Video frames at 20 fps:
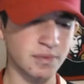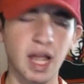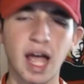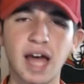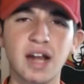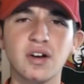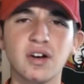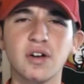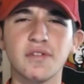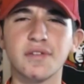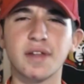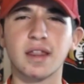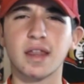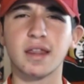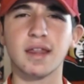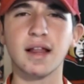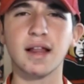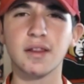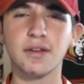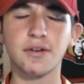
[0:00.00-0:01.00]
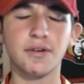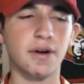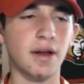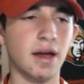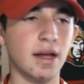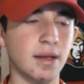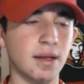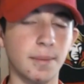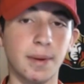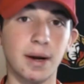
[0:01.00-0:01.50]
I don't know if that's a sellout or
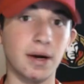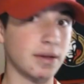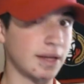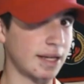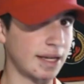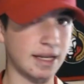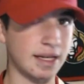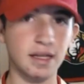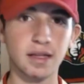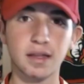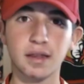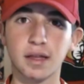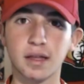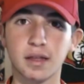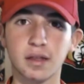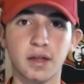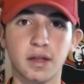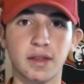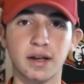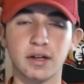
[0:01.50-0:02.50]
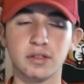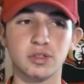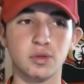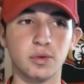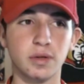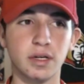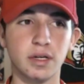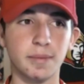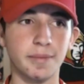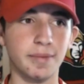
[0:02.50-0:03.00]
not. Apparently it is. I saw that on
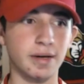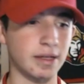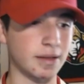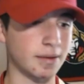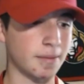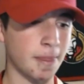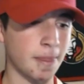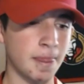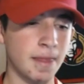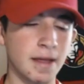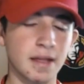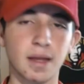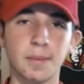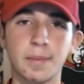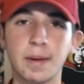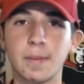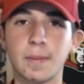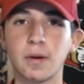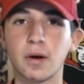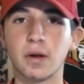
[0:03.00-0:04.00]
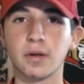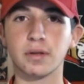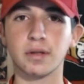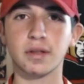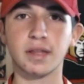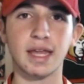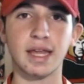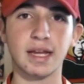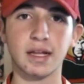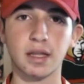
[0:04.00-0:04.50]
Twitter, but some people are also
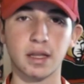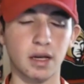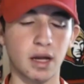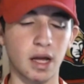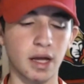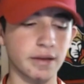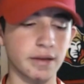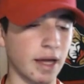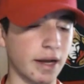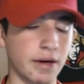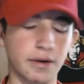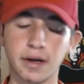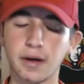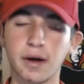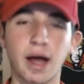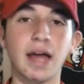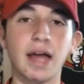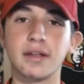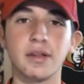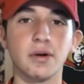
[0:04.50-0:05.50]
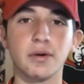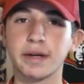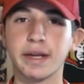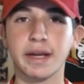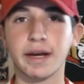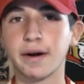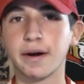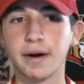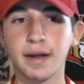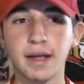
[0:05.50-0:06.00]
saying it's not. I don't know. I don't
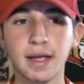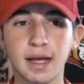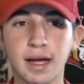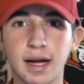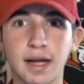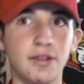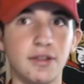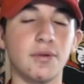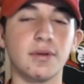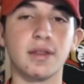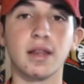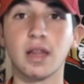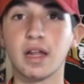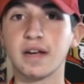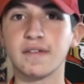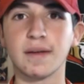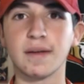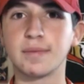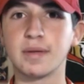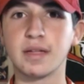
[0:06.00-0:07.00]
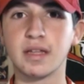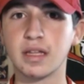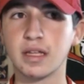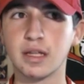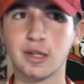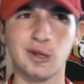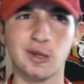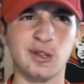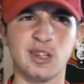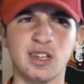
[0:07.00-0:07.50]
care. Uh, there was a lot of empty
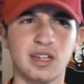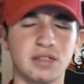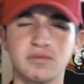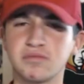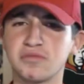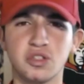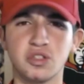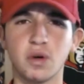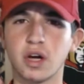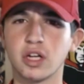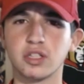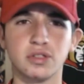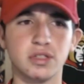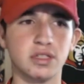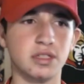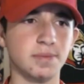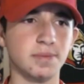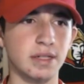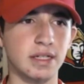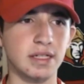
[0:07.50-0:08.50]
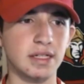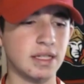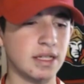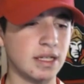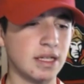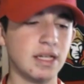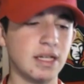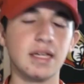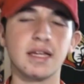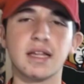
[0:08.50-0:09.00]
seats in the 200s, but
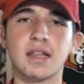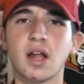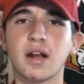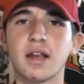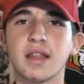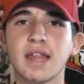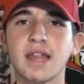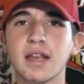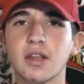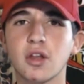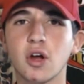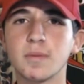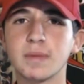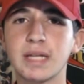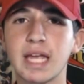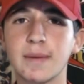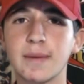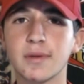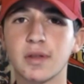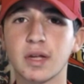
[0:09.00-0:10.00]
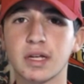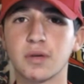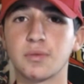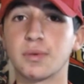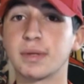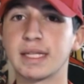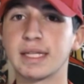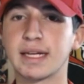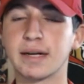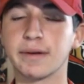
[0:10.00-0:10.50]
it's not a Sens home game, so I could
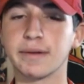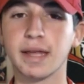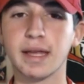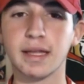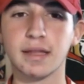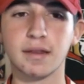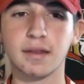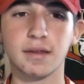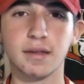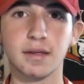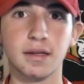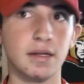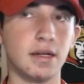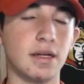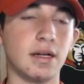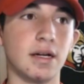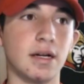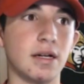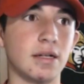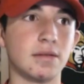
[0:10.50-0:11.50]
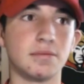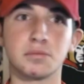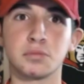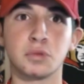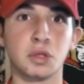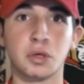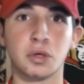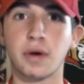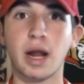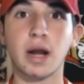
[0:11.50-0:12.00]
really care less um,
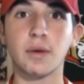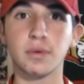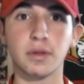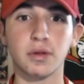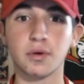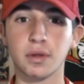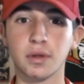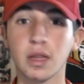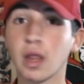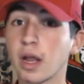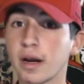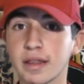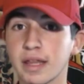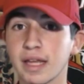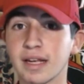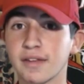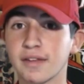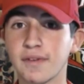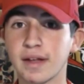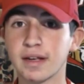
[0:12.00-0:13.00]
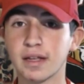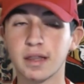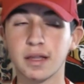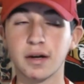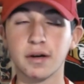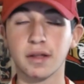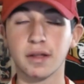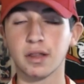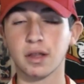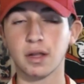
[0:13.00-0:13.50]
the crowd, there was a lot of Sens fans
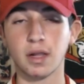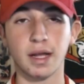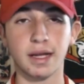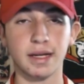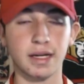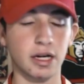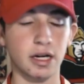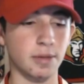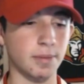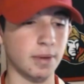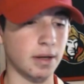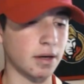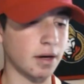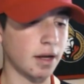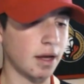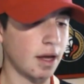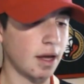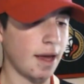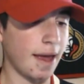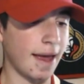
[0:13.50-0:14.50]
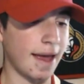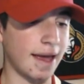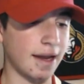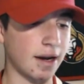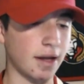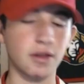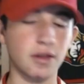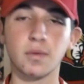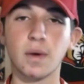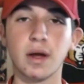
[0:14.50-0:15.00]
there. That's all I care about. And
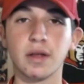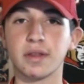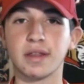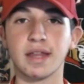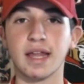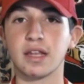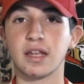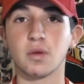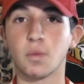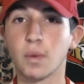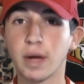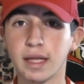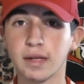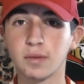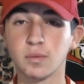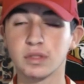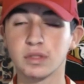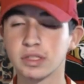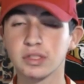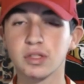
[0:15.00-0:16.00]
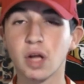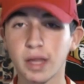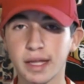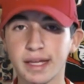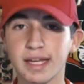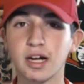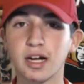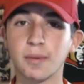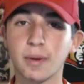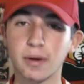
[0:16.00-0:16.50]
as well, the Sens win, which is all I
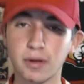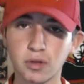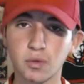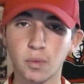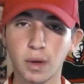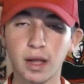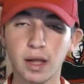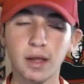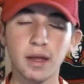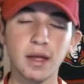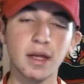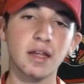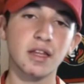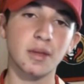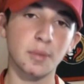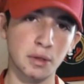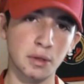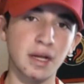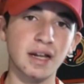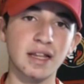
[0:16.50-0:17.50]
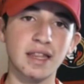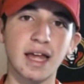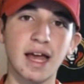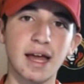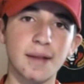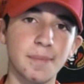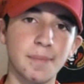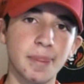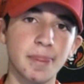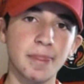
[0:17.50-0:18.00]
care about as well. So besides
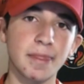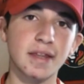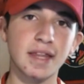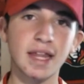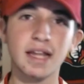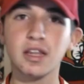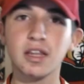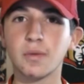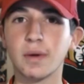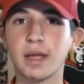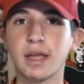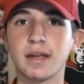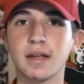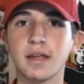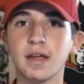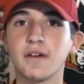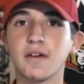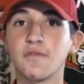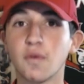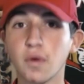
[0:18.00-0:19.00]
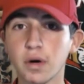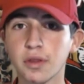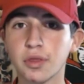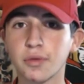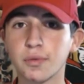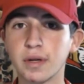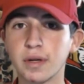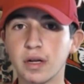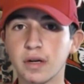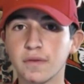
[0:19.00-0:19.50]
that, Sens win four to
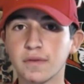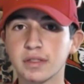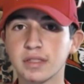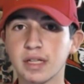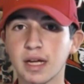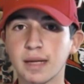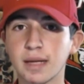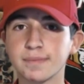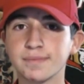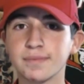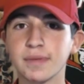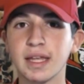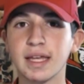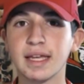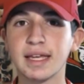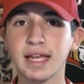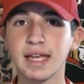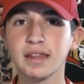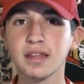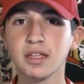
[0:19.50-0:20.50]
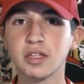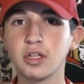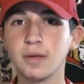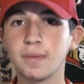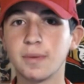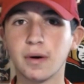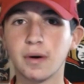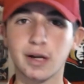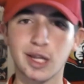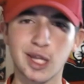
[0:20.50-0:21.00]
three in overtime. Get the two
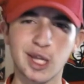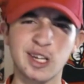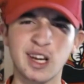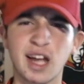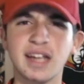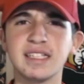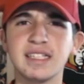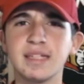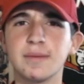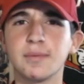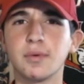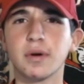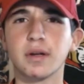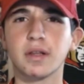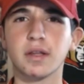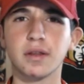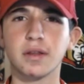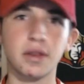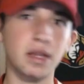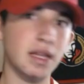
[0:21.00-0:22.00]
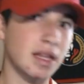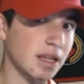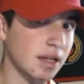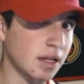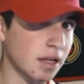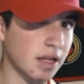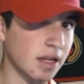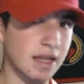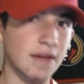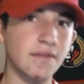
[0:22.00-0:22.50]
points, 19 points on the season,
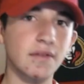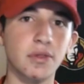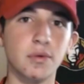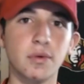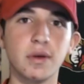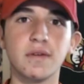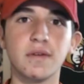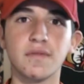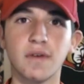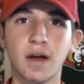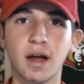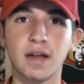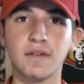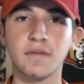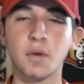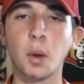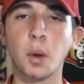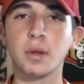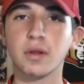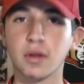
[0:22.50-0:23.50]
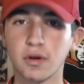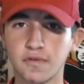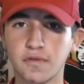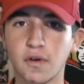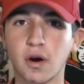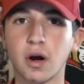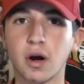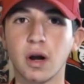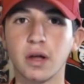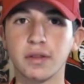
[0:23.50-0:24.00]
735 so
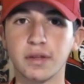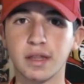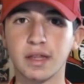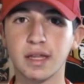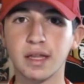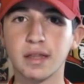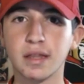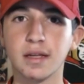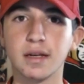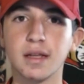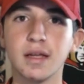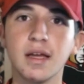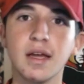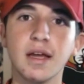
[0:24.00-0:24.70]
far on the season.